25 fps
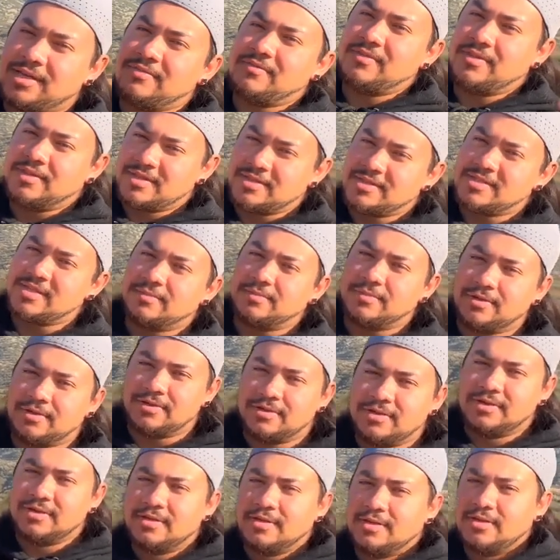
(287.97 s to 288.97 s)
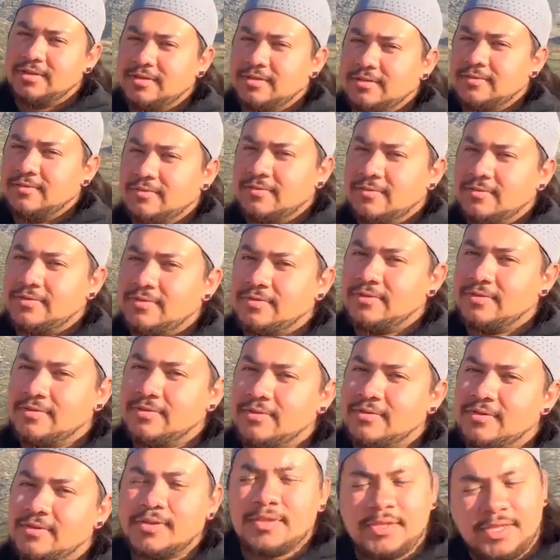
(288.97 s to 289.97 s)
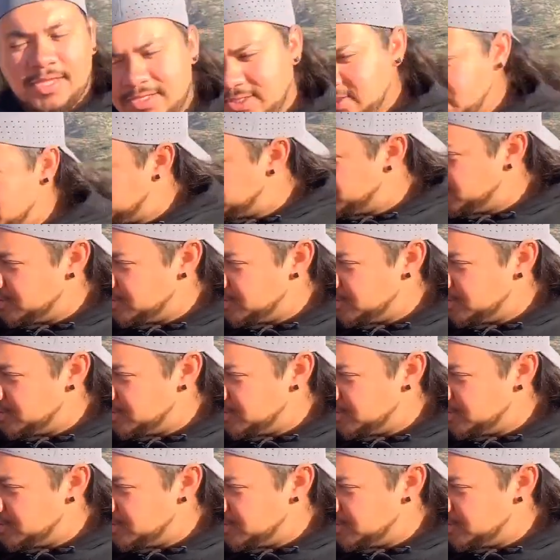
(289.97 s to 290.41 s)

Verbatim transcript: I got another awesome question for